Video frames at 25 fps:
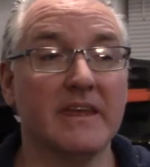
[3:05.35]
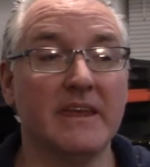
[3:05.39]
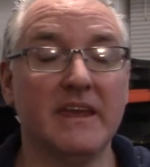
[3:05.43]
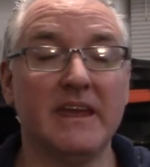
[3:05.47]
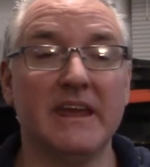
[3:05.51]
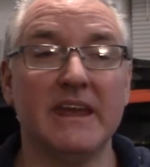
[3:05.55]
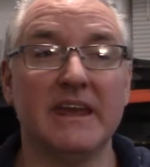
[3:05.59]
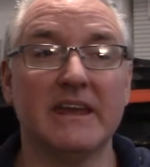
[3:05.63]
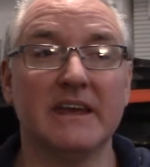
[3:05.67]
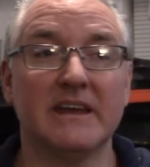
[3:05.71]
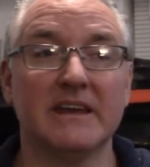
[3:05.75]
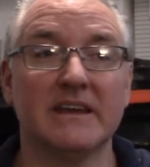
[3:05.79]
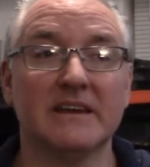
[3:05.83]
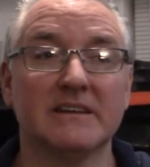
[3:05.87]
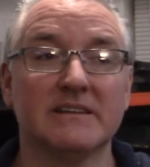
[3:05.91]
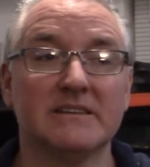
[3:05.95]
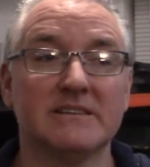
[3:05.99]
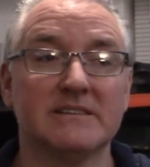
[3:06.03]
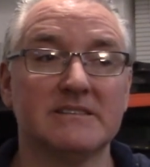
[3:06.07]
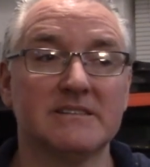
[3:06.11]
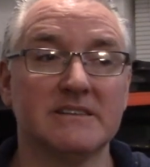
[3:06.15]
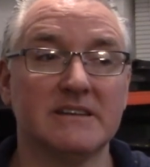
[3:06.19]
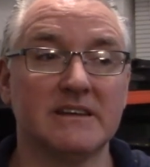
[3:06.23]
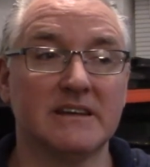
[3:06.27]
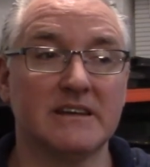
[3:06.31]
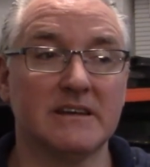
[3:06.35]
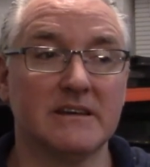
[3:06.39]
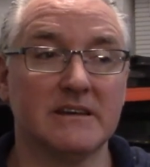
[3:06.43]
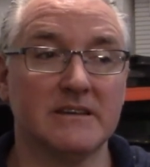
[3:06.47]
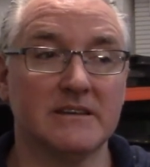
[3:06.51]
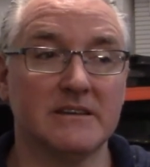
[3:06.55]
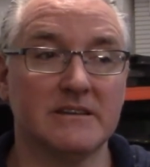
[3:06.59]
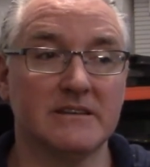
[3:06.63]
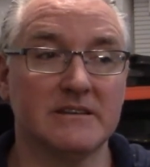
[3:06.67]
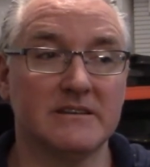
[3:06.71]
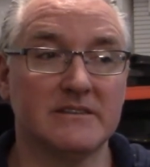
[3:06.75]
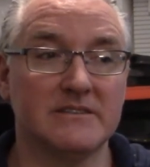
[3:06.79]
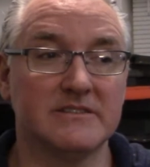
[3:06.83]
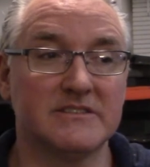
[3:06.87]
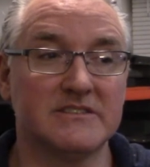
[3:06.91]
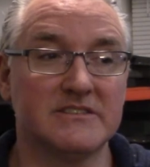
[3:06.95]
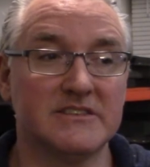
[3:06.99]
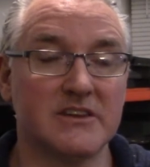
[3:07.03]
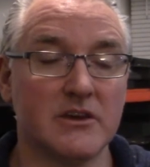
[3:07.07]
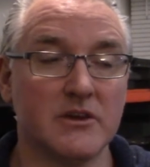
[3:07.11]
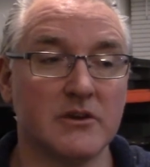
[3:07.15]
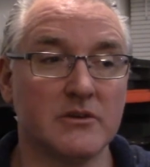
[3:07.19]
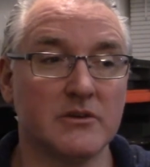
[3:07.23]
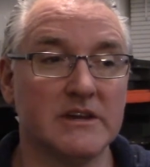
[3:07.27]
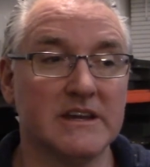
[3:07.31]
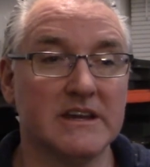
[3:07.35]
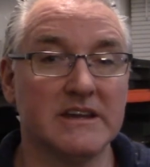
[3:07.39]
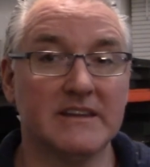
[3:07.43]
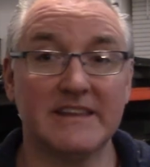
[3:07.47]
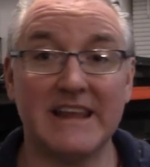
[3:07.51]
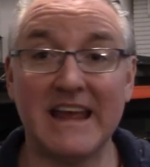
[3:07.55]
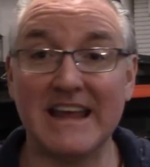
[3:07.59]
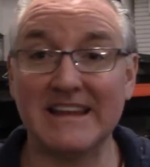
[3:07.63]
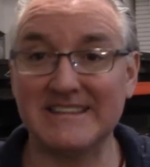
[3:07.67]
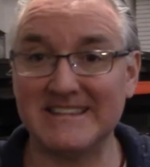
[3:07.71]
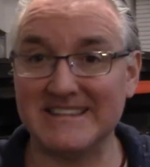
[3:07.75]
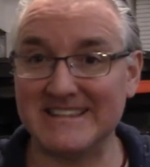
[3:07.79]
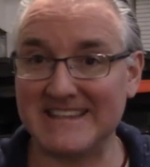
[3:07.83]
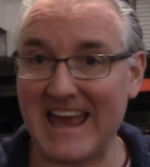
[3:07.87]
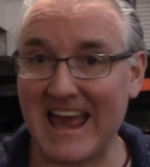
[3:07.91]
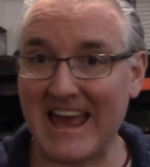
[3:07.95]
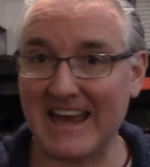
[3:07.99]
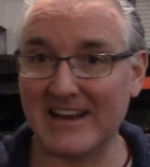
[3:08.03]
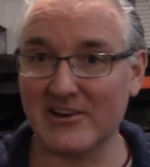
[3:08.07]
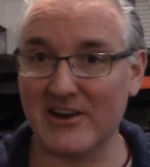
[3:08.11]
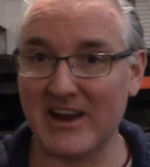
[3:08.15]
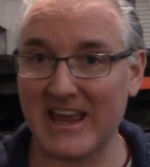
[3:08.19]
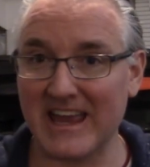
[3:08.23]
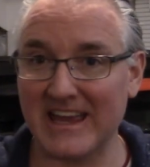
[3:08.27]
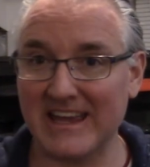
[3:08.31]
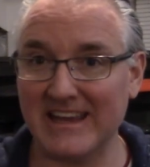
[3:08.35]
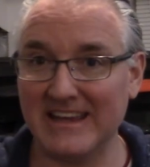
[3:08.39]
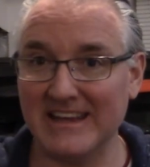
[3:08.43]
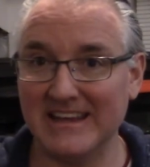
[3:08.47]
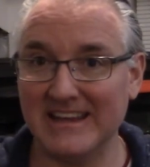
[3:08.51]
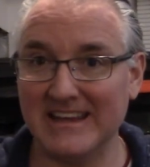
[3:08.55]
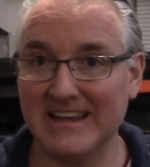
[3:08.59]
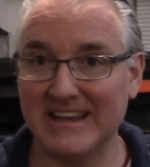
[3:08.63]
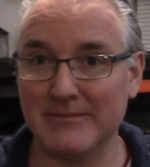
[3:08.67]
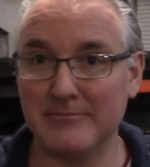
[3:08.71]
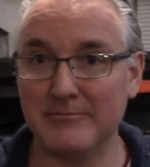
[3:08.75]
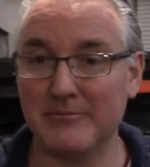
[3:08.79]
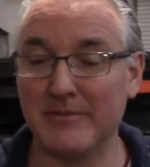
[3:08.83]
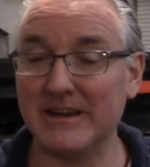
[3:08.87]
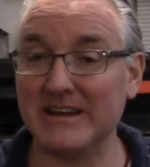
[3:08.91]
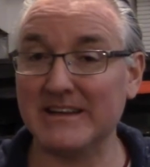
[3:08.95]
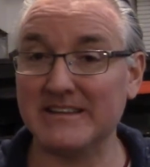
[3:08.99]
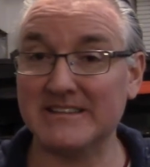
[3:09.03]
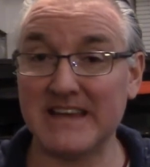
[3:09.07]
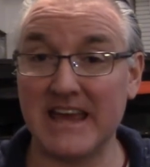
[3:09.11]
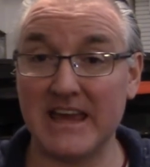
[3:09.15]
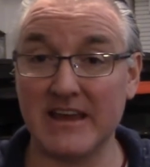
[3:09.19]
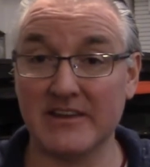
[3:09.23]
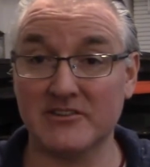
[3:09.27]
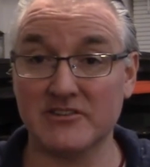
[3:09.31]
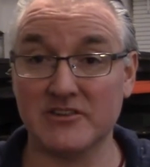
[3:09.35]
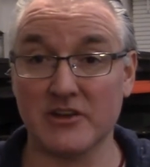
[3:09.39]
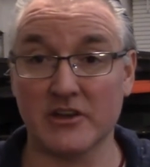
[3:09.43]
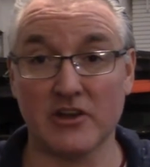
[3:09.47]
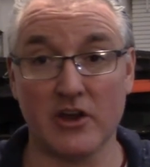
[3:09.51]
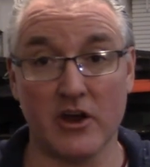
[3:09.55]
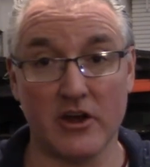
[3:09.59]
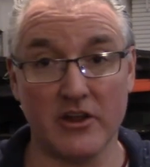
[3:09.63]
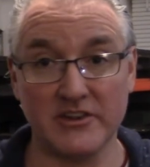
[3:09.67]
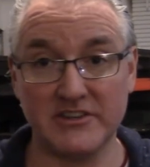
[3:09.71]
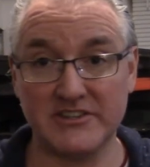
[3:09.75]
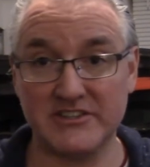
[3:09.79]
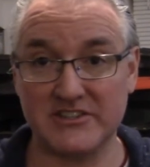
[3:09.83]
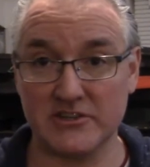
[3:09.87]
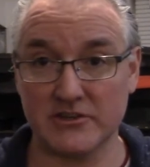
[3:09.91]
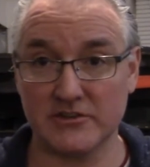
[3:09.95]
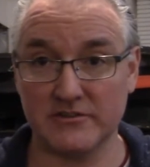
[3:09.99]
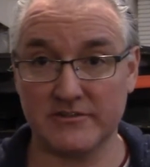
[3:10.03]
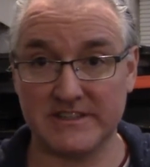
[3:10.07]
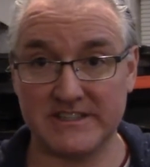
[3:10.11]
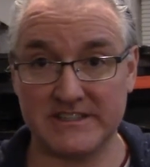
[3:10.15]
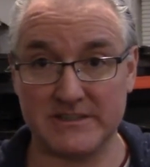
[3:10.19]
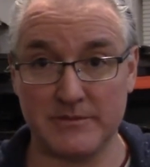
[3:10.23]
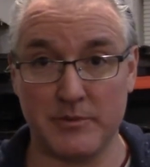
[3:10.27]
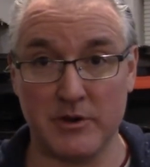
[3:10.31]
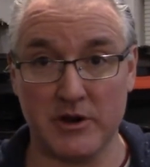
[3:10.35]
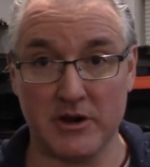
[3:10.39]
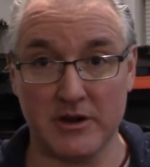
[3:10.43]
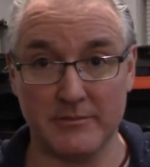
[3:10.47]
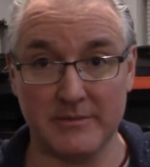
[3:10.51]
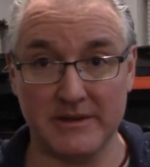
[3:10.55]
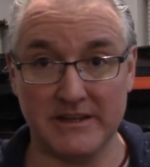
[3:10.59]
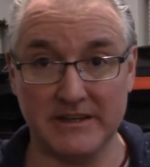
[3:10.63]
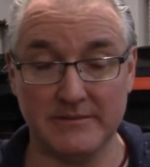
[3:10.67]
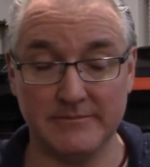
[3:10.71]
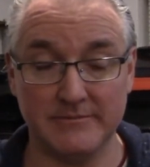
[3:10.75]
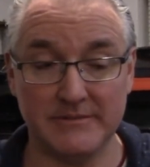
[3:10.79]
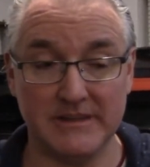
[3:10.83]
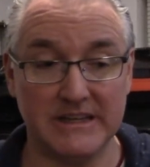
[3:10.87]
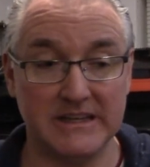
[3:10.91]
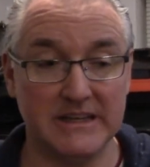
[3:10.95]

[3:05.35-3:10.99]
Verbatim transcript: and uh, so that's Saturday, but it's at, so I call the service department,